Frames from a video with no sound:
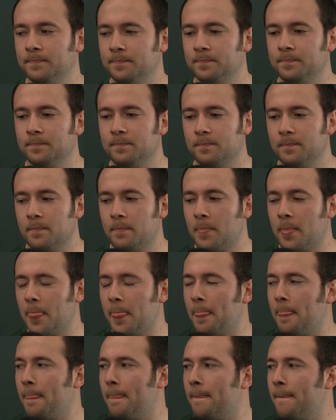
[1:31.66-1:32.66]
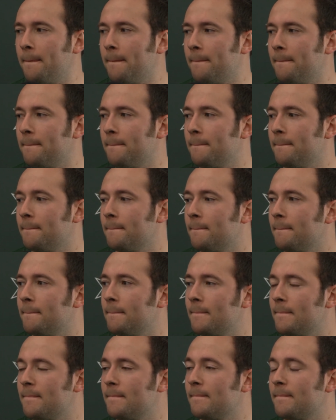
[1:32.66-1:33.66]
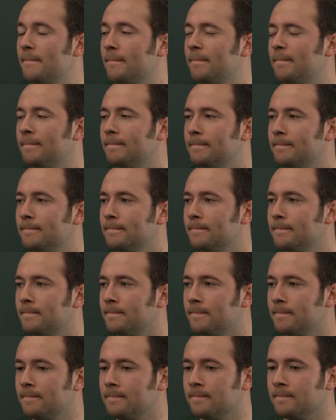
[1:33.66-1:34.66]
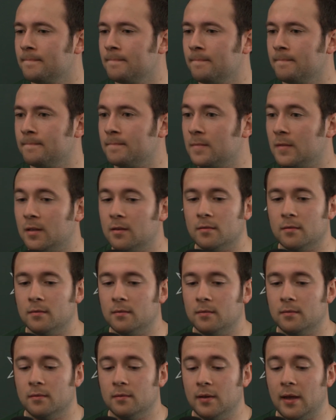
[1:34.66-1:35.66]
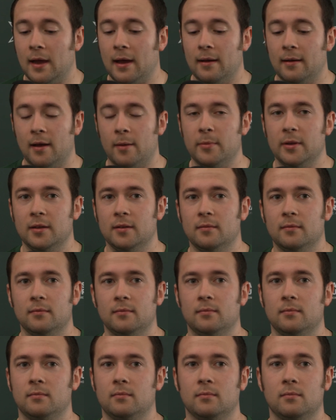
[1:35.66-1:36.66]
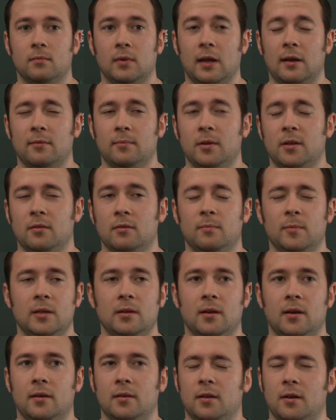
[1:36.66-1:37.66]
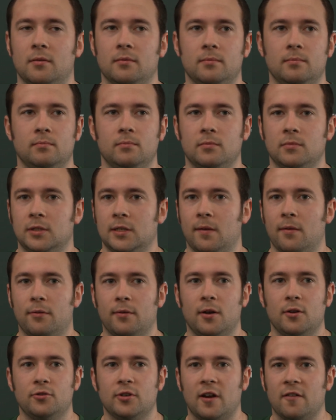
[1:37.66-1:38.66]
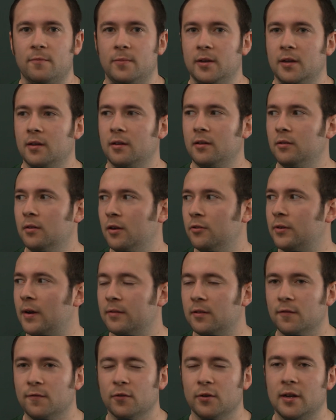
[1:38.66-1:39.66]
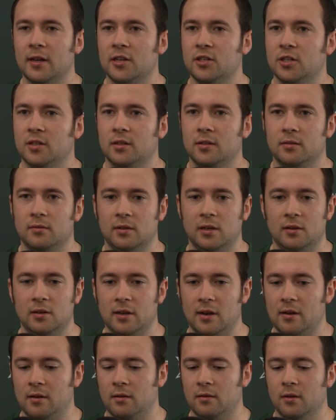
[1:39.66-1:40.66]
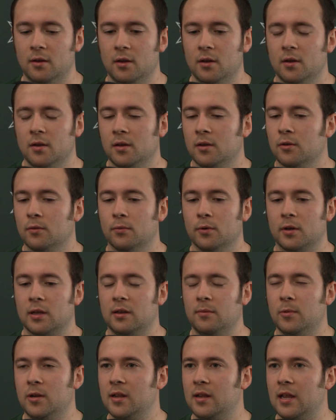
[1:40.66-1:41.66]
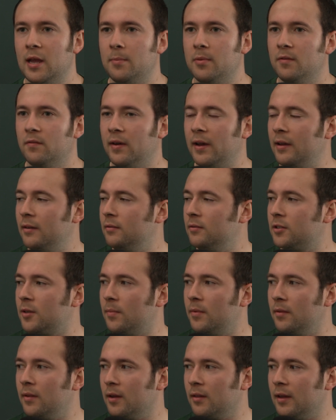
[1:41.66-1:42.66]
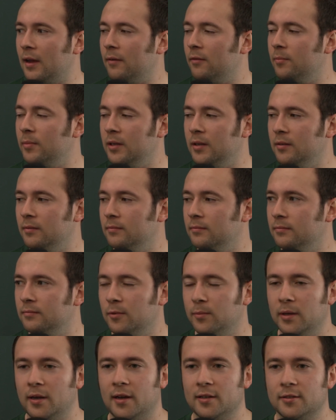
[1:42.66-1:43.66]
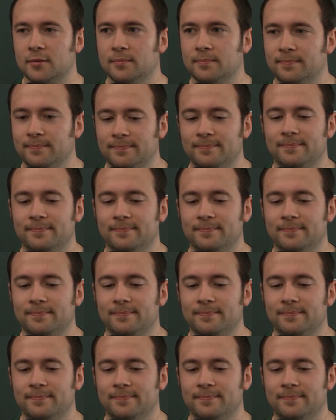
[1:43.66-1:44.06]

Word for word: Is your hope just to get invited to a camp? Is that kind of the hope? yeah, I mean, yeah, it would be either be a you know seventh round draft pick, undrafted free agent, and you'd get a rookie mini camp invite or something hmm. like that would be would be awesome.